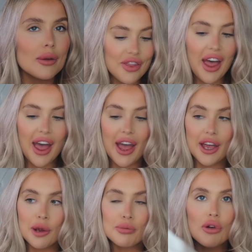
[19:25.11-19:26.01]
And
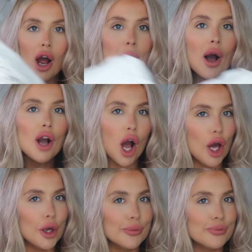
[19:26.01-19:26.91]
then Primark
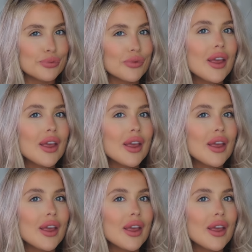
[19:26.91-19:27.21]
Home,